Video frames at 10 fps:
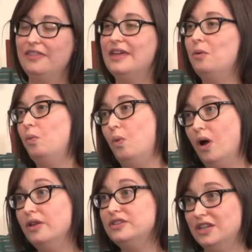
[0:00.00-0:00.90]
that
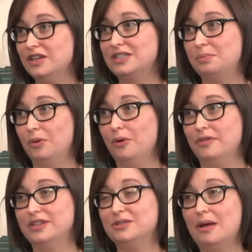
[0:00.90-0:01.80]
want to explore
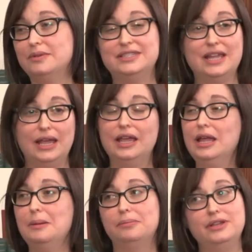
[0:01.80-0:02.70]
this. So I would say,
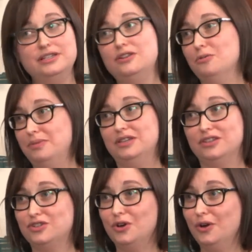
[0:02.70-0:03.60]
please don't be
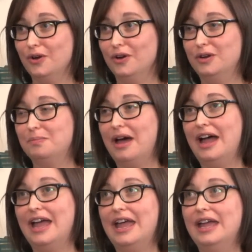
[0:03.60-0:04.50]
deterred
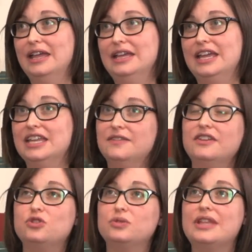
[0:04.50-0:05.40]
by
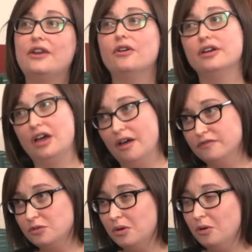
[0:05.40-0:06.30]
individuals that are
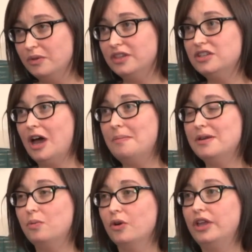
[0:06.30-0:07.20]
uncomfortable with the
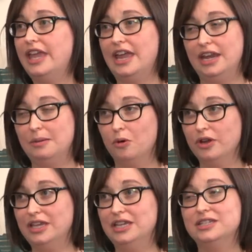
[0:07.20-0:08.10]
topic. We're gaining more
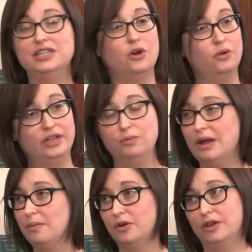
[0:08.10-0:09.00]
ease. The only
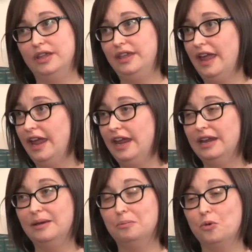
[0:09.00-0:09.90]
way we're going to
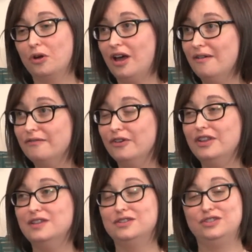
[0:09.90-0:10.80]
gain more comfort
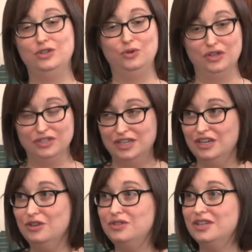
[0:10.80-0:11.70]
is to
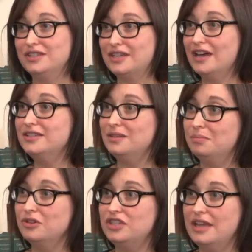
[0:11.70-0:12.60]
continue to discuss and
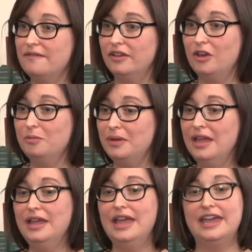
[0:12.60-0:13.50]
push the envelope.
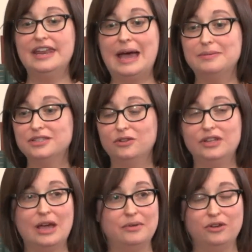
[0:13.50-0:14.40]
And
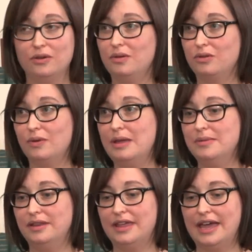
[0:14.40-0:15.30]
absolutely, I would agree with
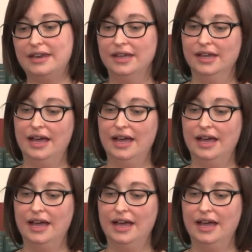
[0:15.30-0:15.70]
Raymond that